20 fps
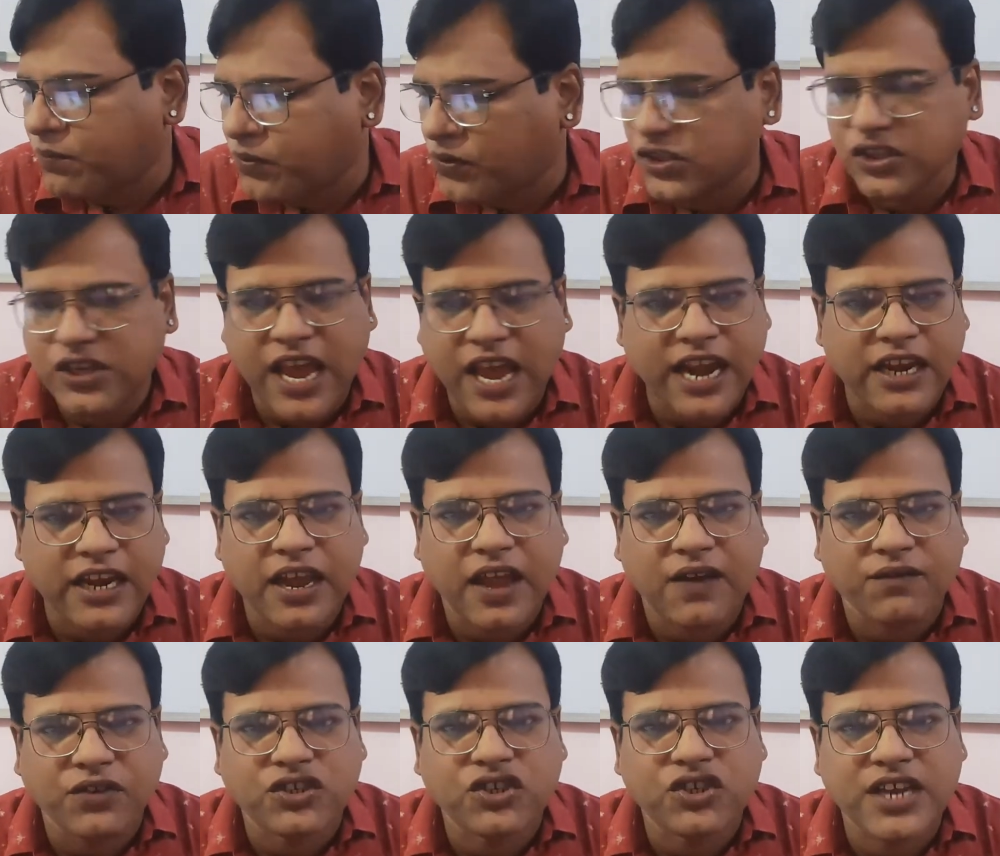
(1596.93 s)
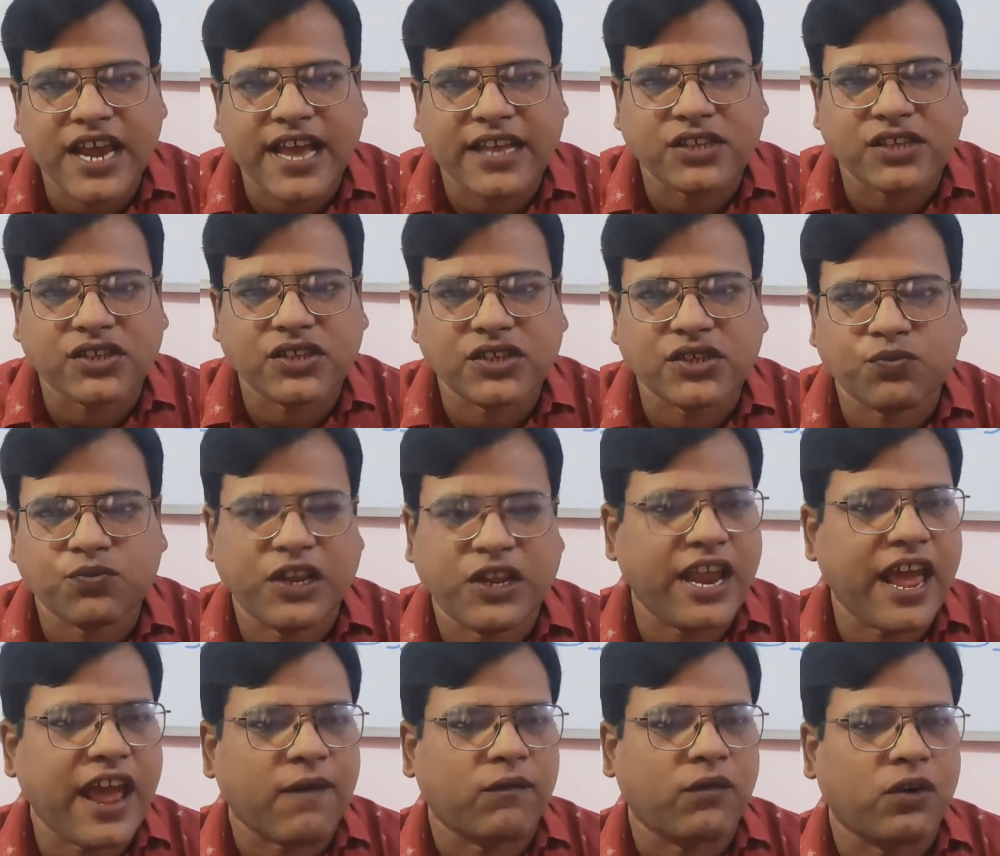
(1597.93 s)
present indefinite tense is we
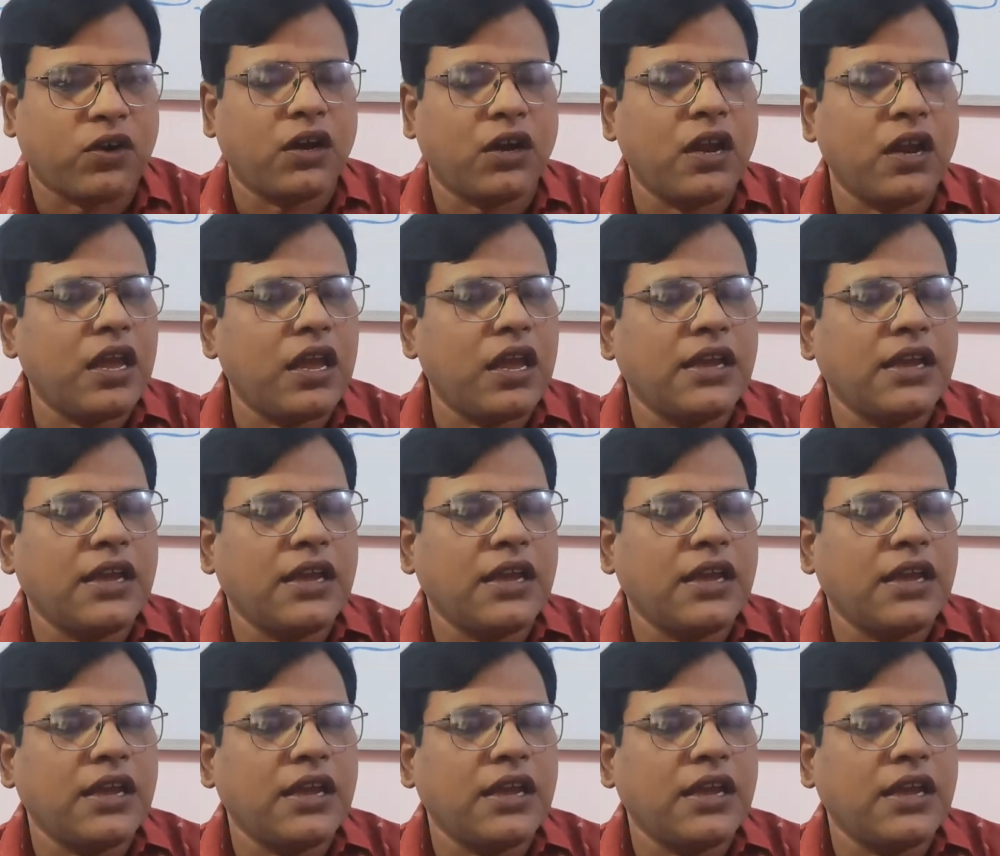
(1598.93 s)
never